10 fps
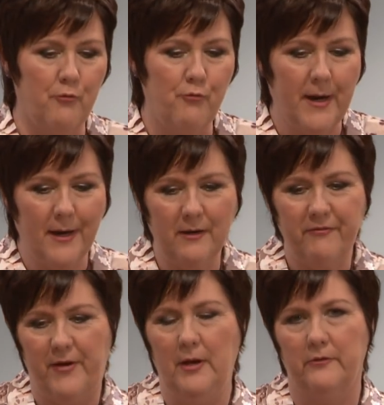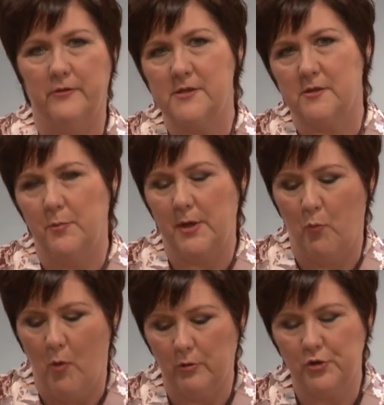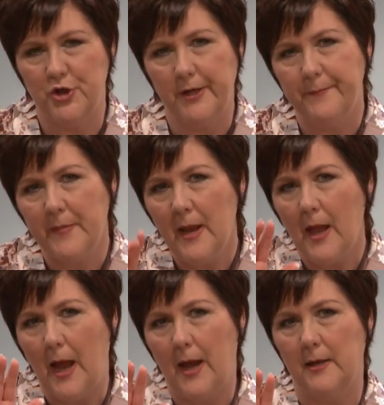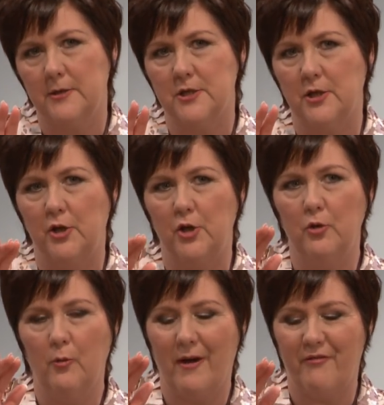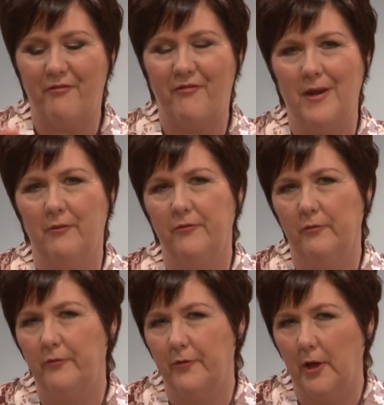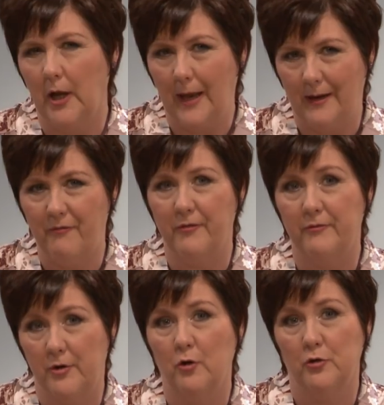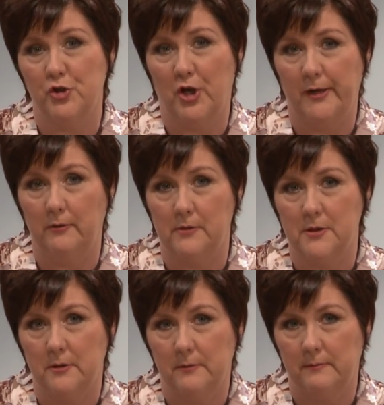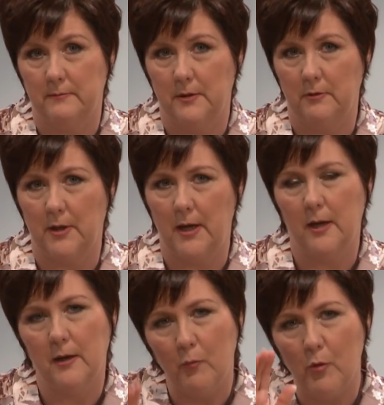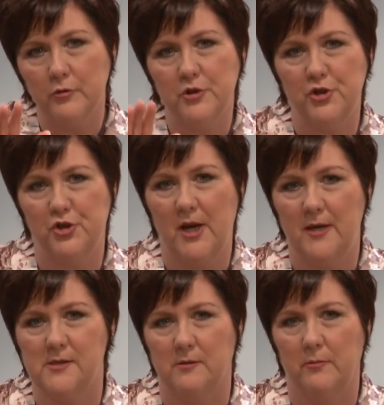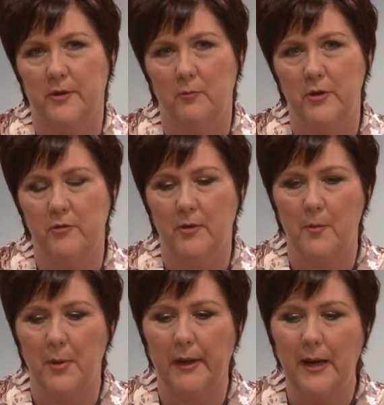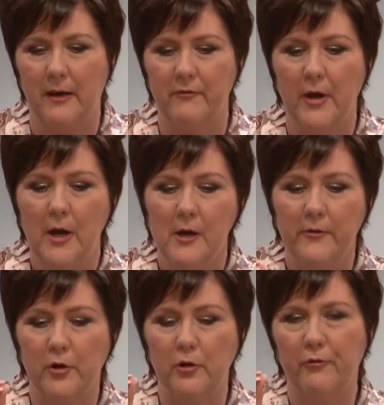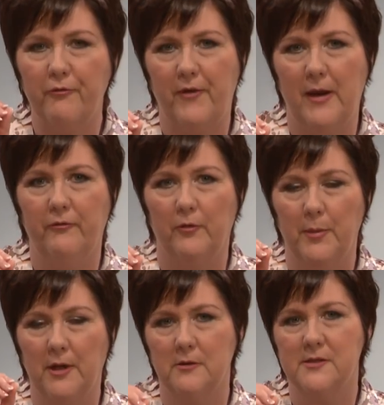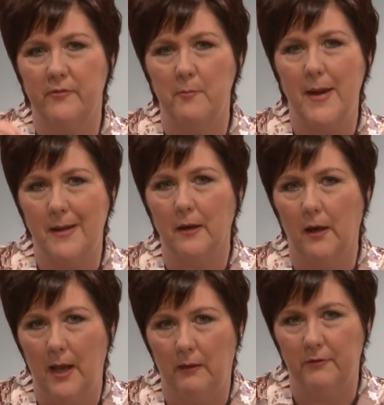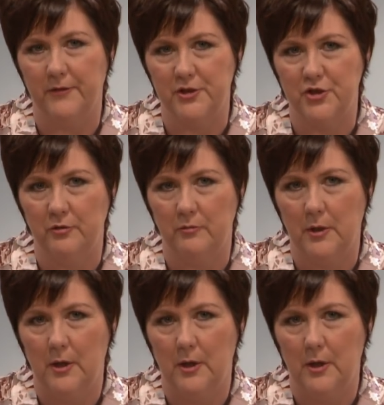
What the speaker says: really feel that there's somebody watching and you are fearful for the life of your child. Okay, and I want to share something with you, and I believe that you're fearful because of a mental health issue.